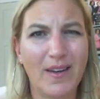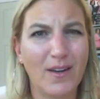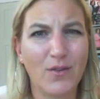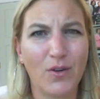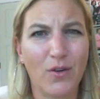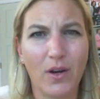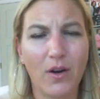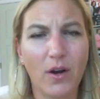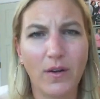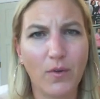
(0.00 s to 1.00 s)
to enter your credit
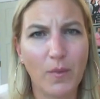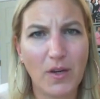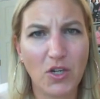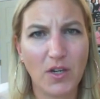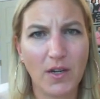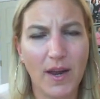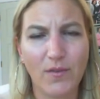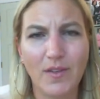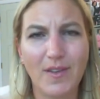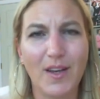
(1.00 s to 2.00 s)
card information
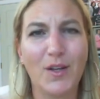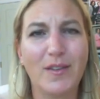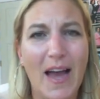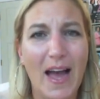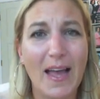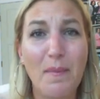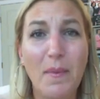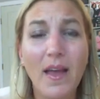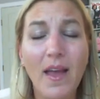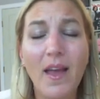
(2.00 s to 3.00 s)
every single time